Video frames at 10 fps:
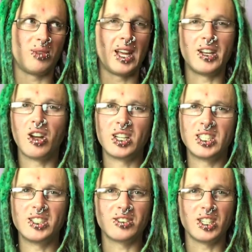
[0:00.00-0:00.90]
late
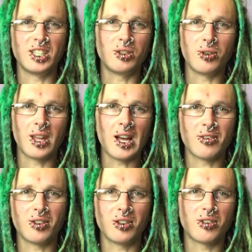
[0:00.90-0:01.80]
90s, early
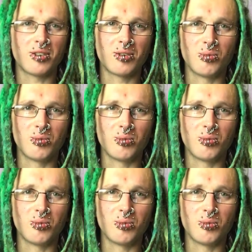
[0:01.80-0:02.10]
2000s,